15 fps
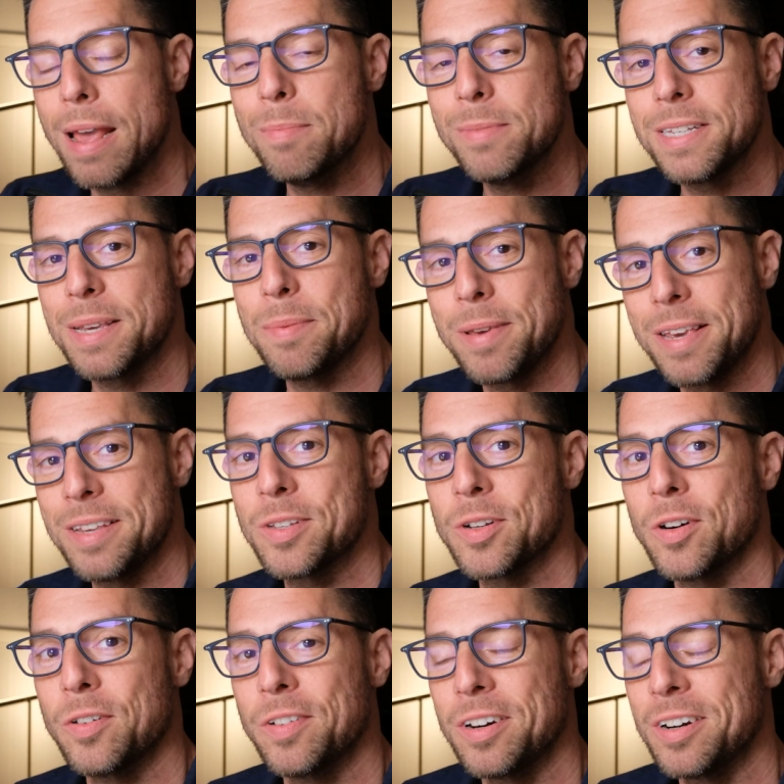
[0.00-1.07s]
MCP
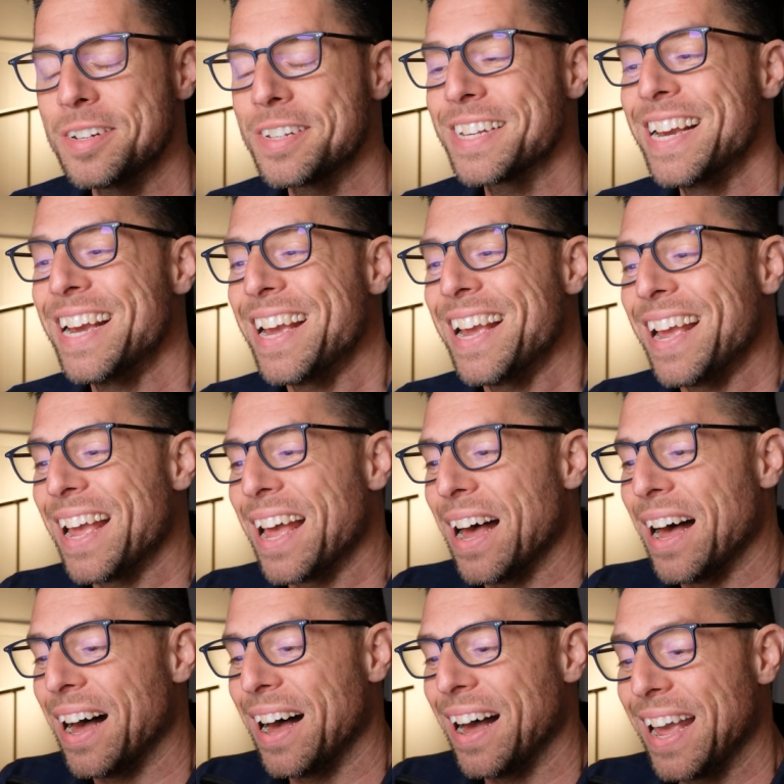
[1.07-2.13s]
servers.
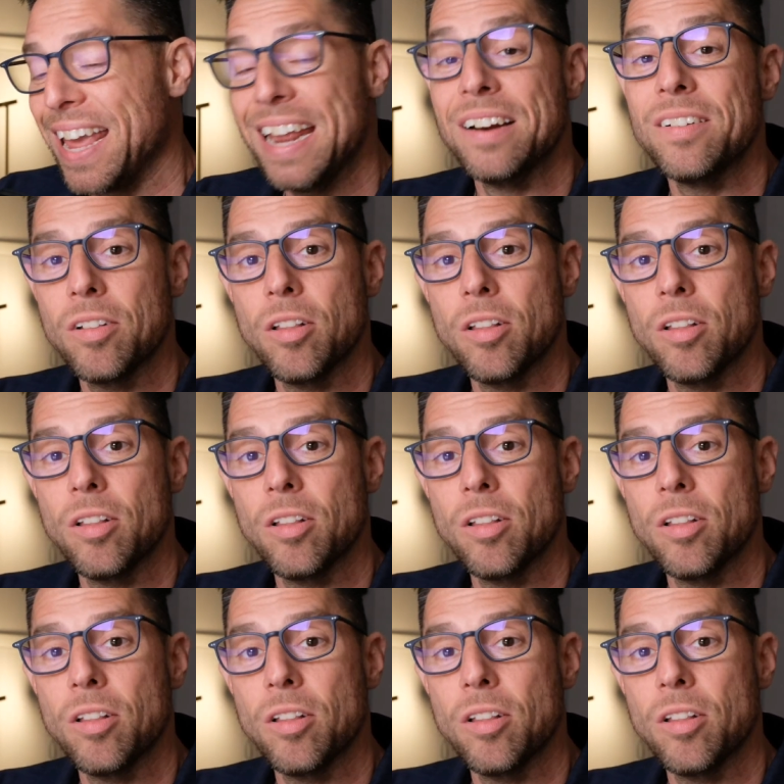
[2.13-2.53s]
Uh, in